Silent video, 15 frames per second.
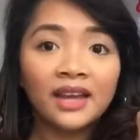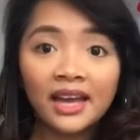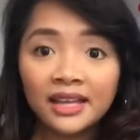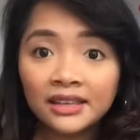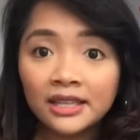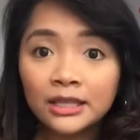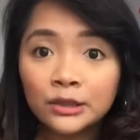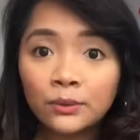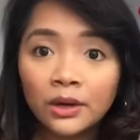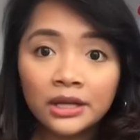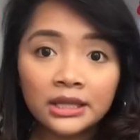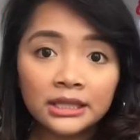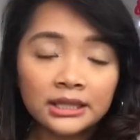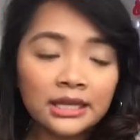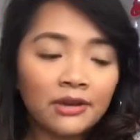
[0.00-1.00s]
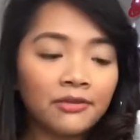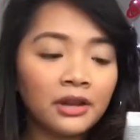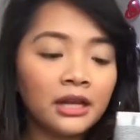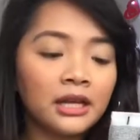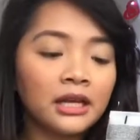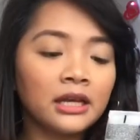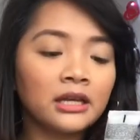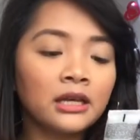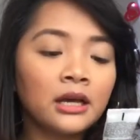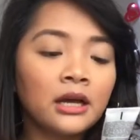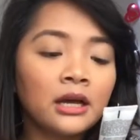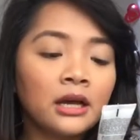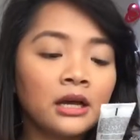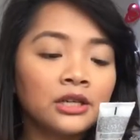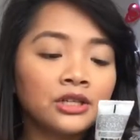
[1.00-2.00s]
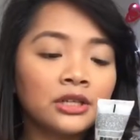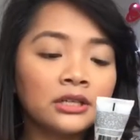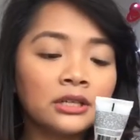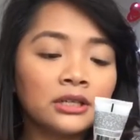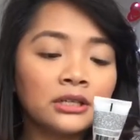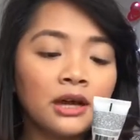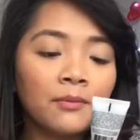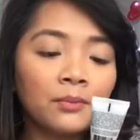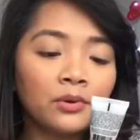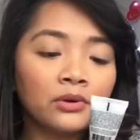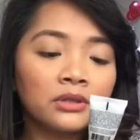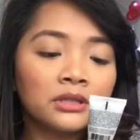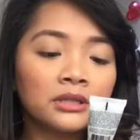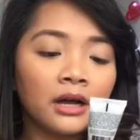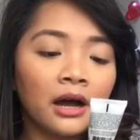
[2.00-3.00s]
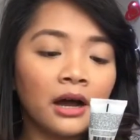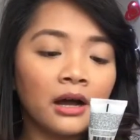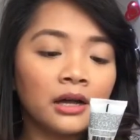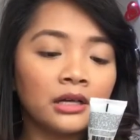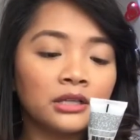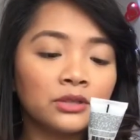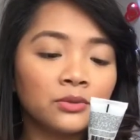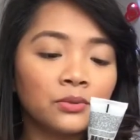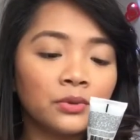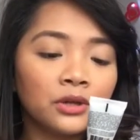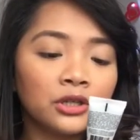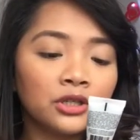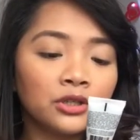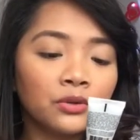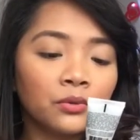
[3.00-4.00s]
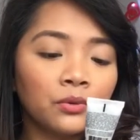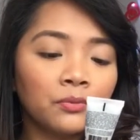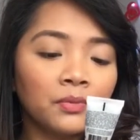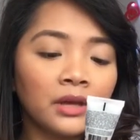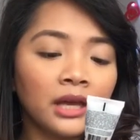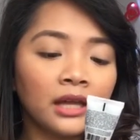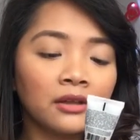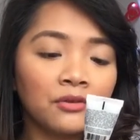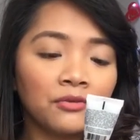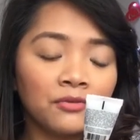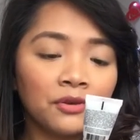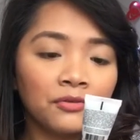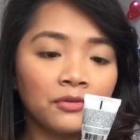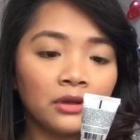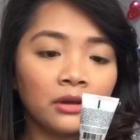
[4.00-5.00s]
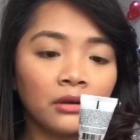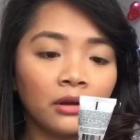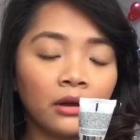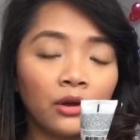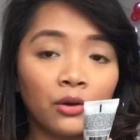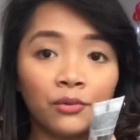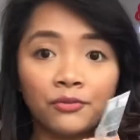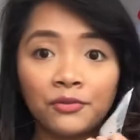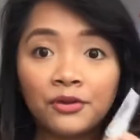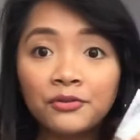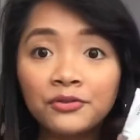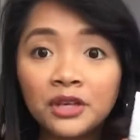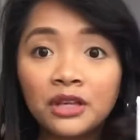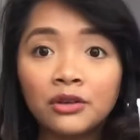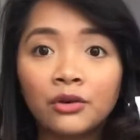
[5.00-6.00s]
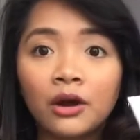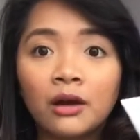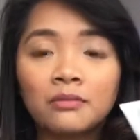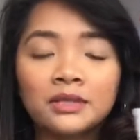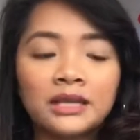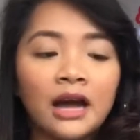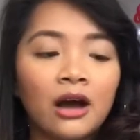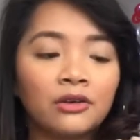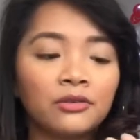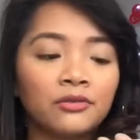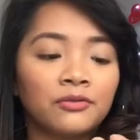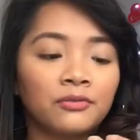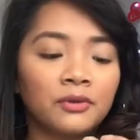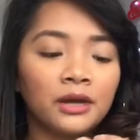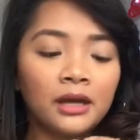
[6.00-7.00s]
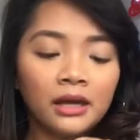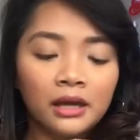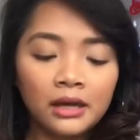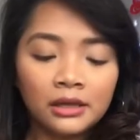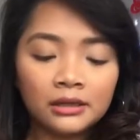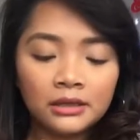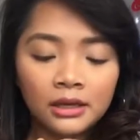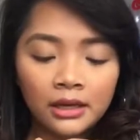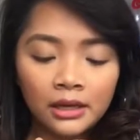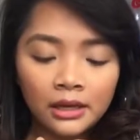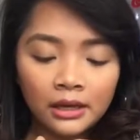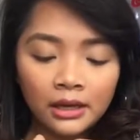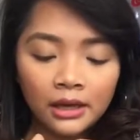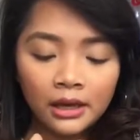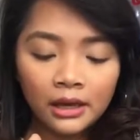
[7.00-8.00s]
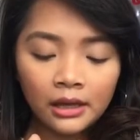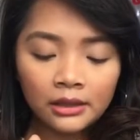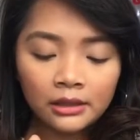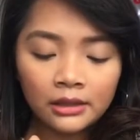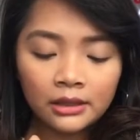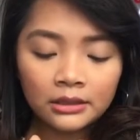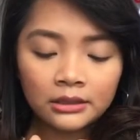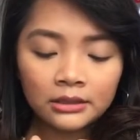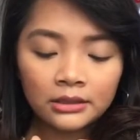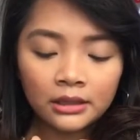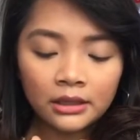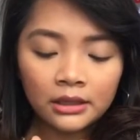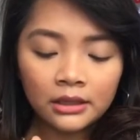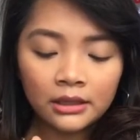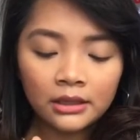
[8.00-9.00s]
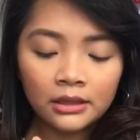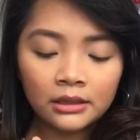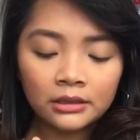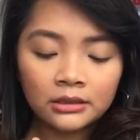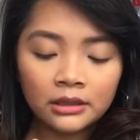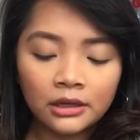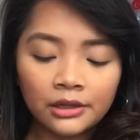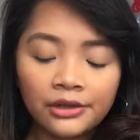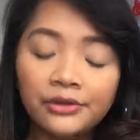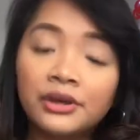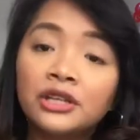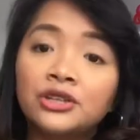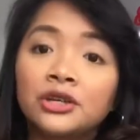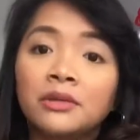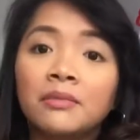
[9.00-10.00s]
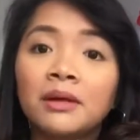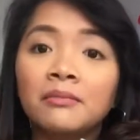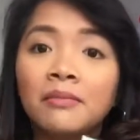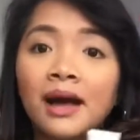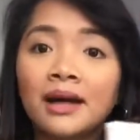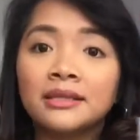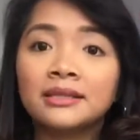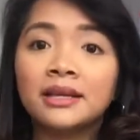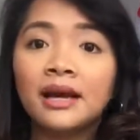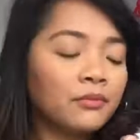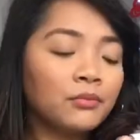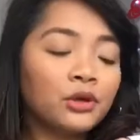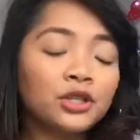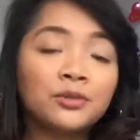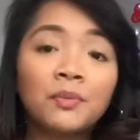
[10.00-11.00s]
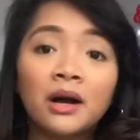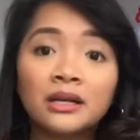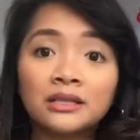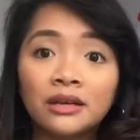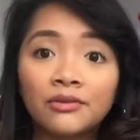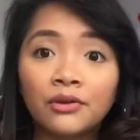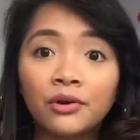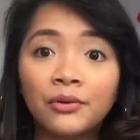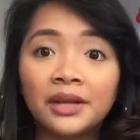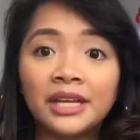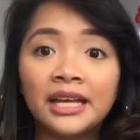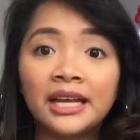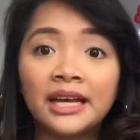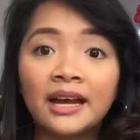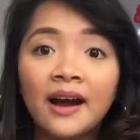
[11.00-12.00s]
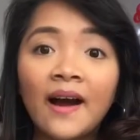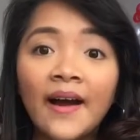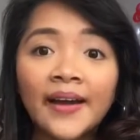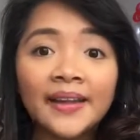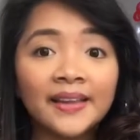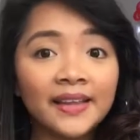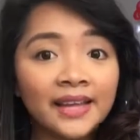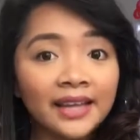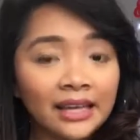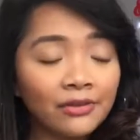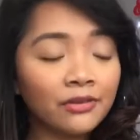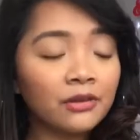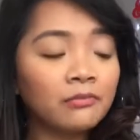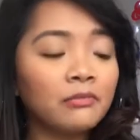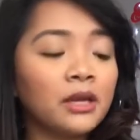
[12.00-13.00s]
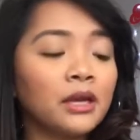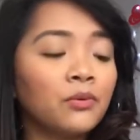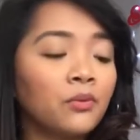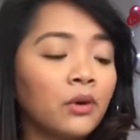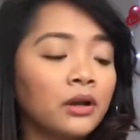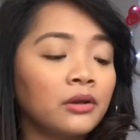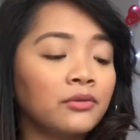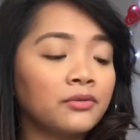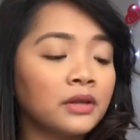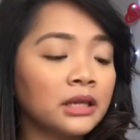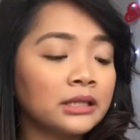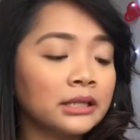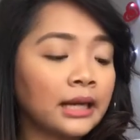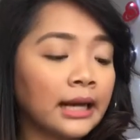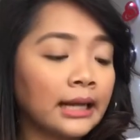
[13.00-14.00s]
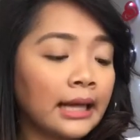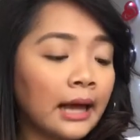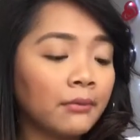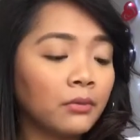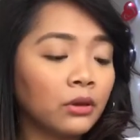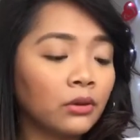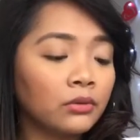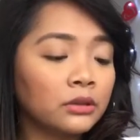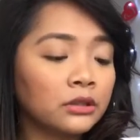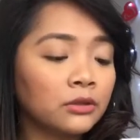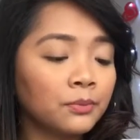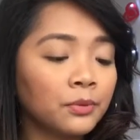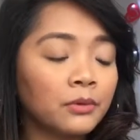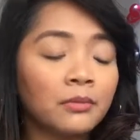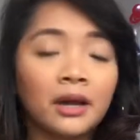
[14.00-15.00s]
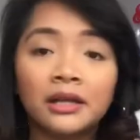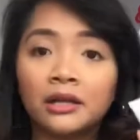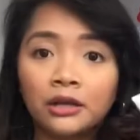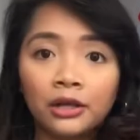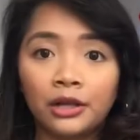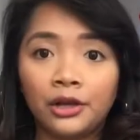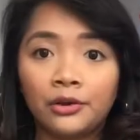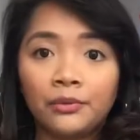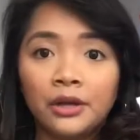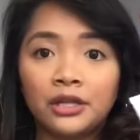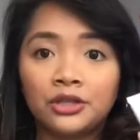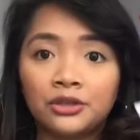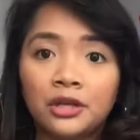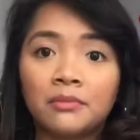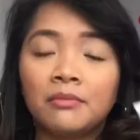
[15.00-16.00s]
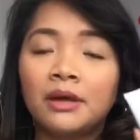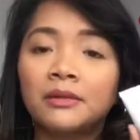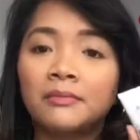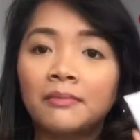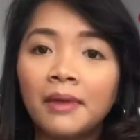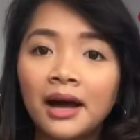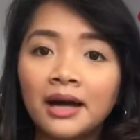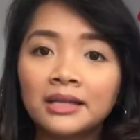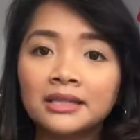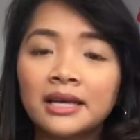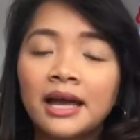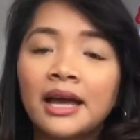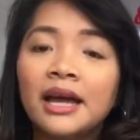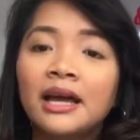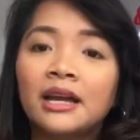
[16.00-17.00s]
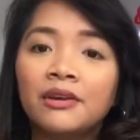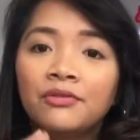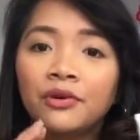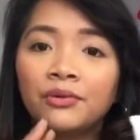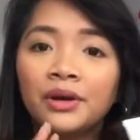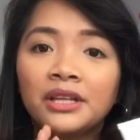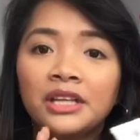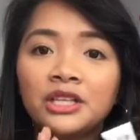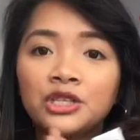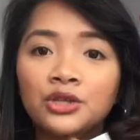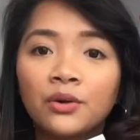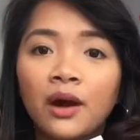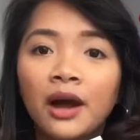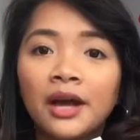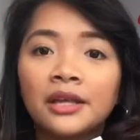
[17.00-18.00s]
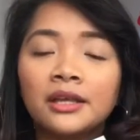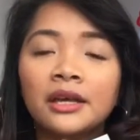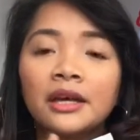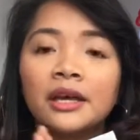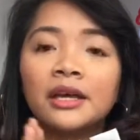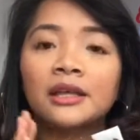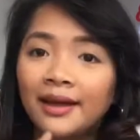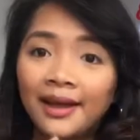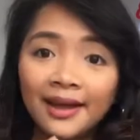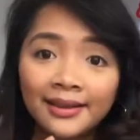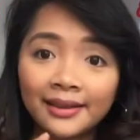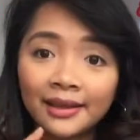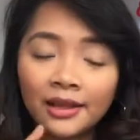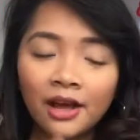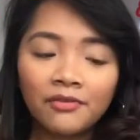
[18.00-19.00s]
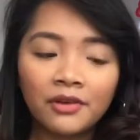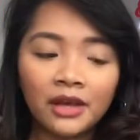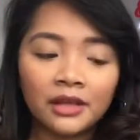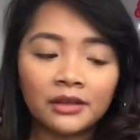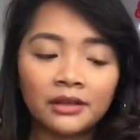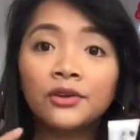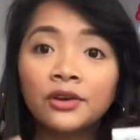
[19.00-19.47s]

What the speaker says: And this one is definitely just a sample size, which you will be getting 15 grams out of it. And this is a clearing treatment mask. Birchbox have already kindly given me one of this Glam Glow Super Matte Clearing Treatment Mask, and I've already tried it and I love it.